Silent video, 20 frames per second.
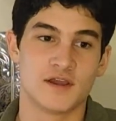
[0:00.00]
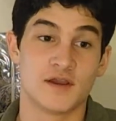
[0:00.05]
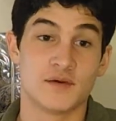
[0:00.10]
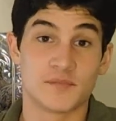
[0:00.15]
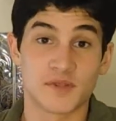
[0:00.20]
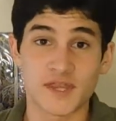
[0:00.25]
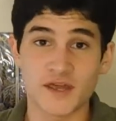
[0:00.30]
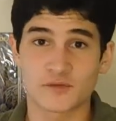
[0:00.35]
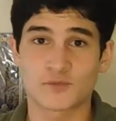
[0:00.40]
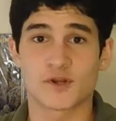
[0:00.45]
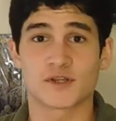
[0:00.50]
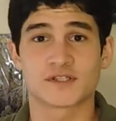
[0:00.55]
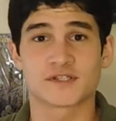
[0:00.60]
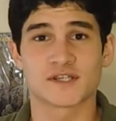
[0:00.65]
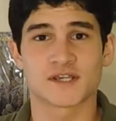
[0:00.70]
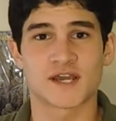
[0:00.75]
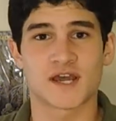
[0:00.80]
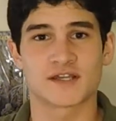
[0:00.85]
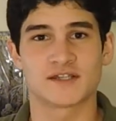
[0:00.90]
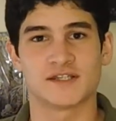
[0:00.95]
But then once it
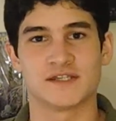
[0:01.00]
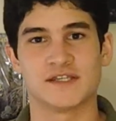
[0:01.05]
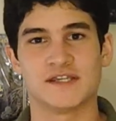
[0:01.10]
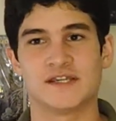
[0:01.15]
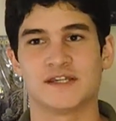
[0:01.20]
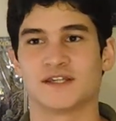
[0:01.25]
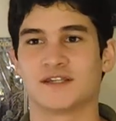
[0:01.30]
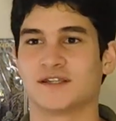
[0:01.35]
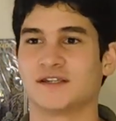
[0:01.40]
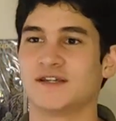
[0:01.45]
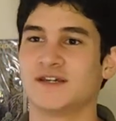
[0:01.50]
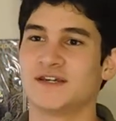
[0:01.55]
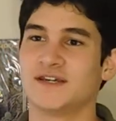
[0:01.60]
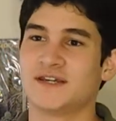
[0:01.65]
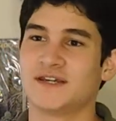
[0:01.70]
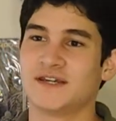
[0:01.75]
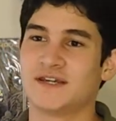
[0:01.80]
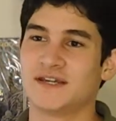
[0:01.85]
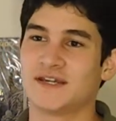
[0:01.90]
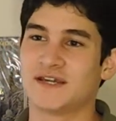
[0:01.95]
got to Negan
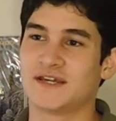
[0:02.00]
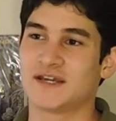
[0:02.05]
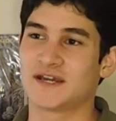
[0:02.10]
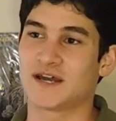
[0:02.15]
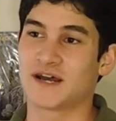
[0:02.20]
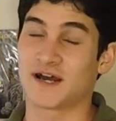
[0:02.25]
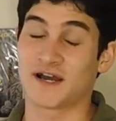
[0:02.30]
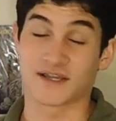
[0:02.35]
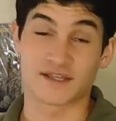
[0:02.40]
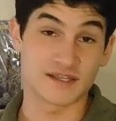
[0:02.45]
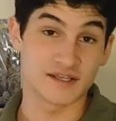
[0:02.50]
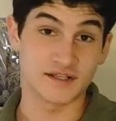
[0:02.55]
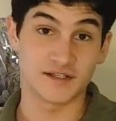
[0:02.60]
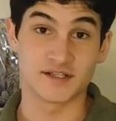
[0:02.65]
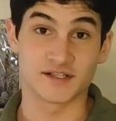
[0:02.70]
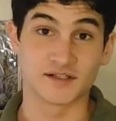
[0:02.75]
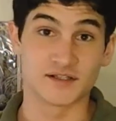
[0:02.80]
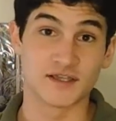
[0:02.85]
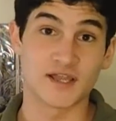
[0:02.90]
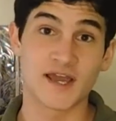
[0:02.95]
killing
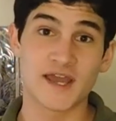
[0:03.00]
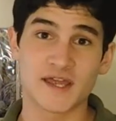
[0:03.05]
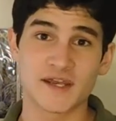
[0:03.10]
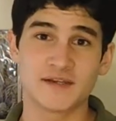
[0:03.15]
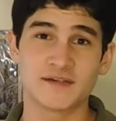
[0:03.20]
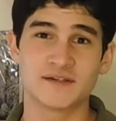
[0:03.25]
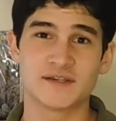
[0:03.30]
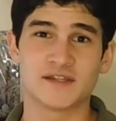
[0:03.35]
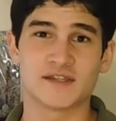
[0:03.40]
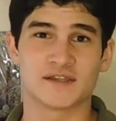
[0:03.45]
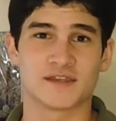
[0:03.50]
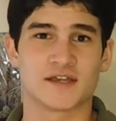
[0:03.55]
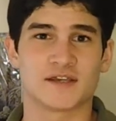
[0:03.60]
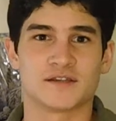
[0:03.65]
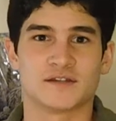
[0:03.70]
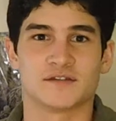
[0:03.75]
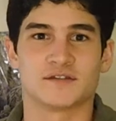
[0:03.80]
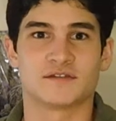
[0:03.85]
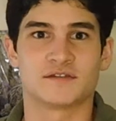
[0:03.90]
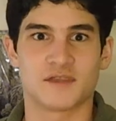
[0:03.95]
Glenn, then
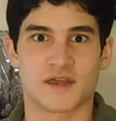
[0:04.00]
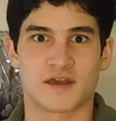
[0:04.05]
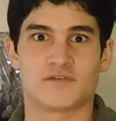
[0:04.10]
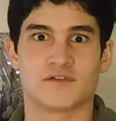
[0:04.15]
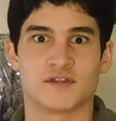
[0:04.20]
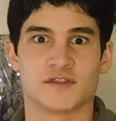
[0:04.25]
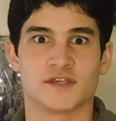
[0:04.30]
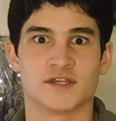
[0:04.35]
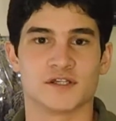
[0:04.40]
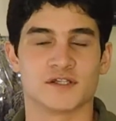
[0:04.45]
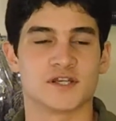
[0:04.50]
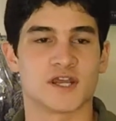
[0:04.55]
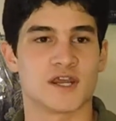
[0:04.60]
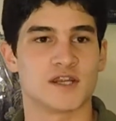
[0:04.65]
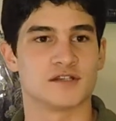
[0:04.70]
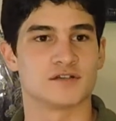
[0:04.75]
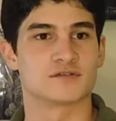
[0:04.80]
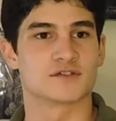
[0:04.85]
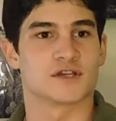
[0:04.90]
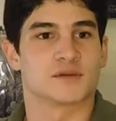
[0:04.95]
everything
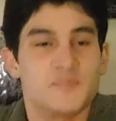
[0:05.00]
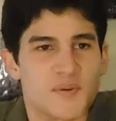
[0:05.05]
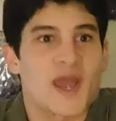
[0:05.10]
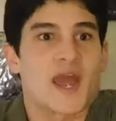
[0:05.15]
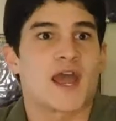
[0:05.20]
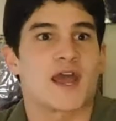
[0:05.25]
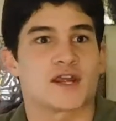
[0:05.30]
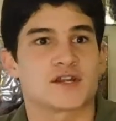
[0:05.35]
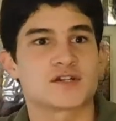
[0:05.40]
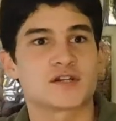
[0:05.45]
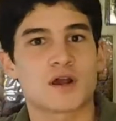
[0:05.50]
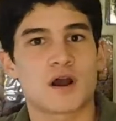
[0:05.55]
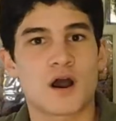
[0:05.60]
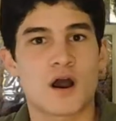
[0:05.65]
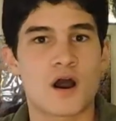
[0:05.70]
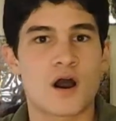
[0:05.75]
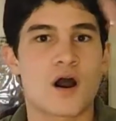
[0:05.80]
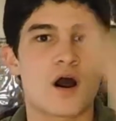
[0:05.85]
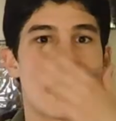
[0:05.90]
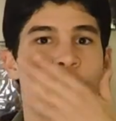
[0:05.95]
changed. It was like bash,
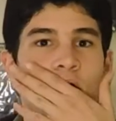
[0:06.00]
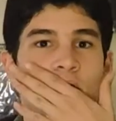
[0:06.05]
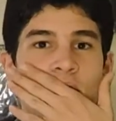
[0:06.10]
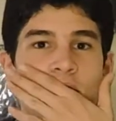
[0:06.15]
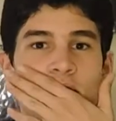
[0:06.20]
oh,